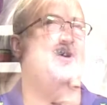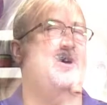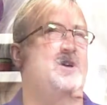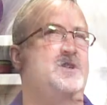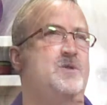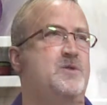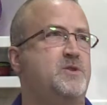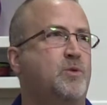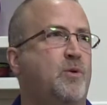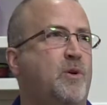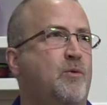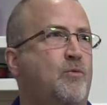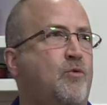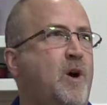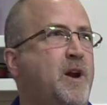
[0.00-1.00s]
you're also sort
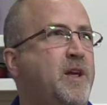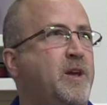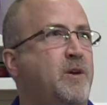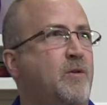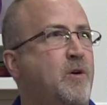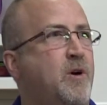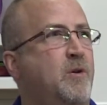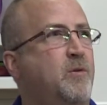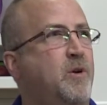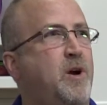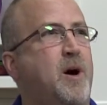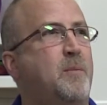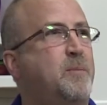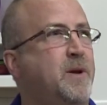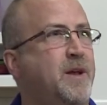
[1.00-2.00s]
of running your own
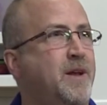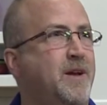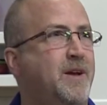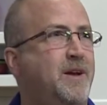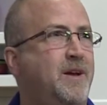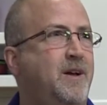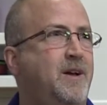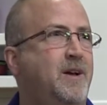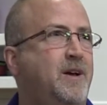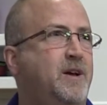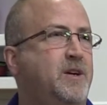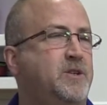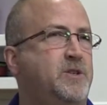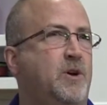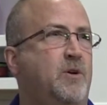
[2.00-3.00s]
company.
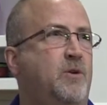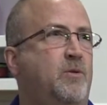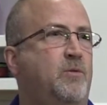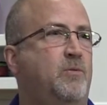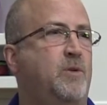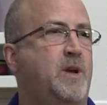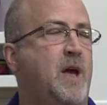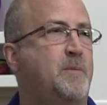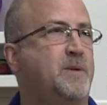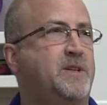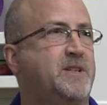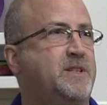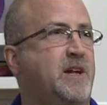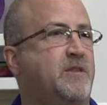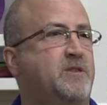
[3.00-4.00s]
So Cabinet
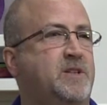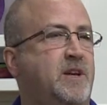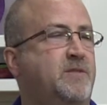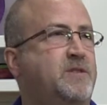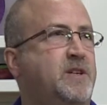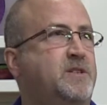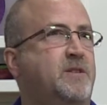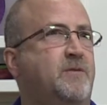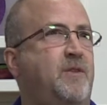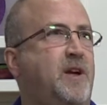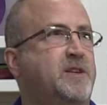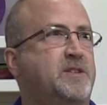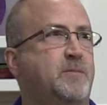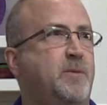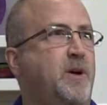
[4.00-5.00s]
Discounters gives us the
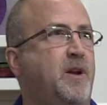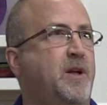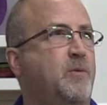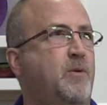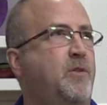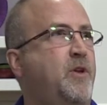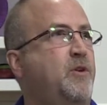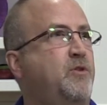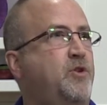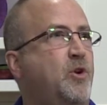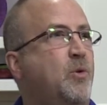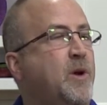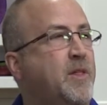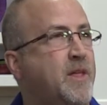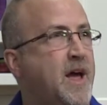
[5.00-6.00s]
flexibility where they're
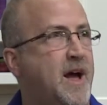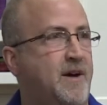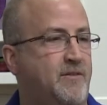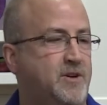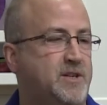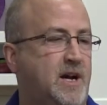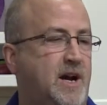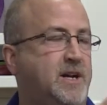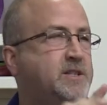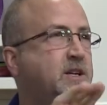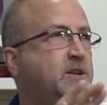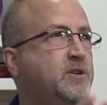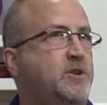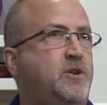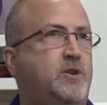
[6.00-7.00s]
doing the
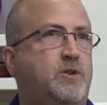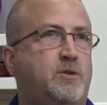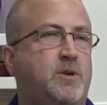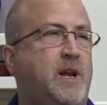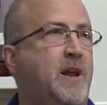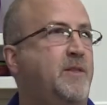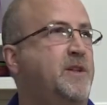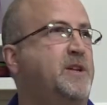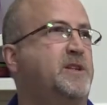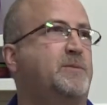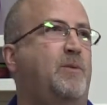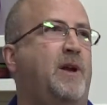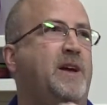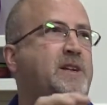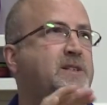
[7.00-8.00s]
advertising, getting the
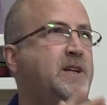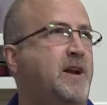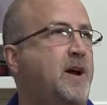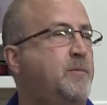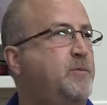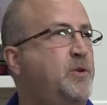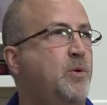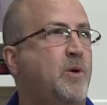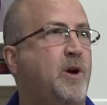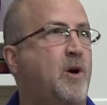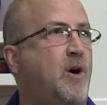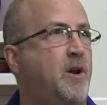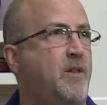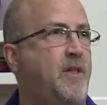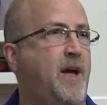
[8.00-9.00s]
display set up, doing
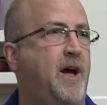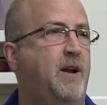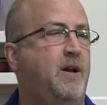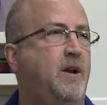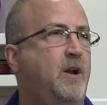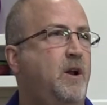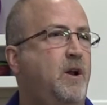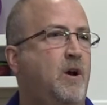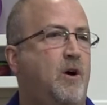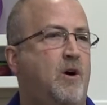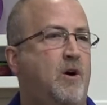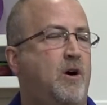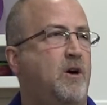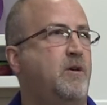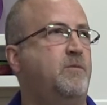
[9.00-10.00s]
all of that.
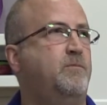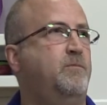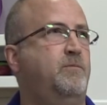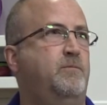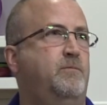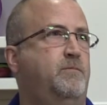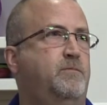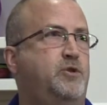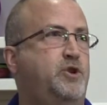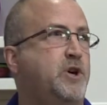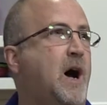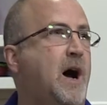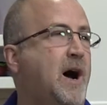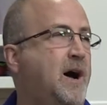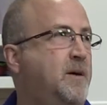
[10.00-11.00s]
Our
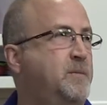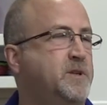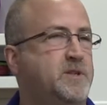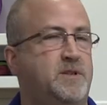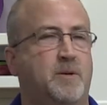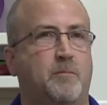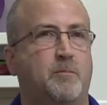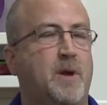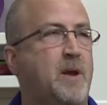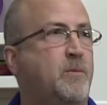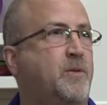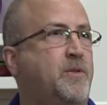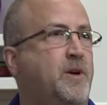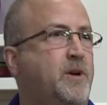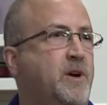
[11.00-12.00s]
job is to meet
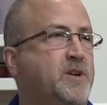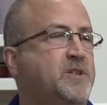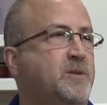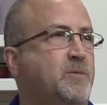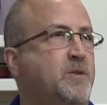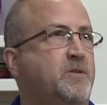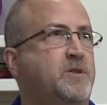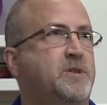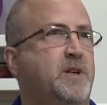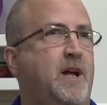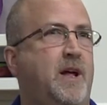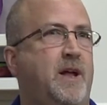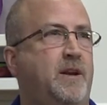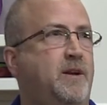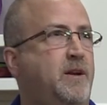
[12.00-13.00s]
with the customers
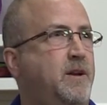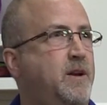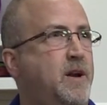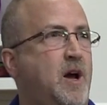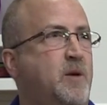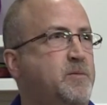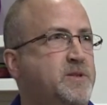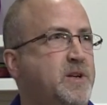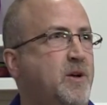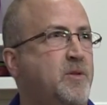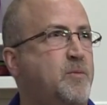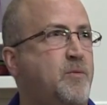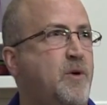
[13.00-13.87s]
and help sell the